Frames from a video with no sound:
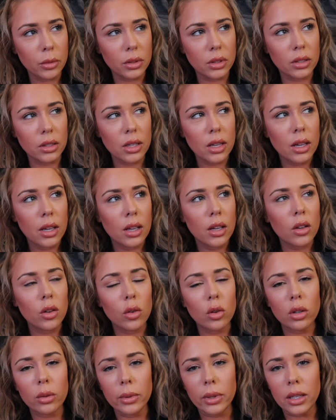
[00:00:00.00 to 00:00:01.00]
was
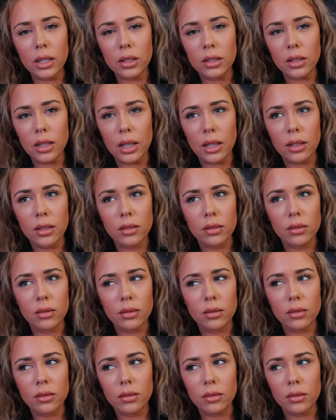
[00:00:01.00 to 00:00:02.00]
cool because like
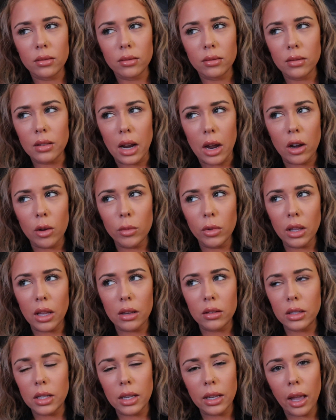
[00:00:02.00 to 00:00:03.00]
now I'm
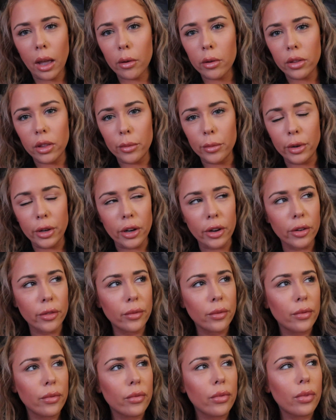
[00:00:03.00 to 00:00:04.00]
allowed to hang out with him, you know?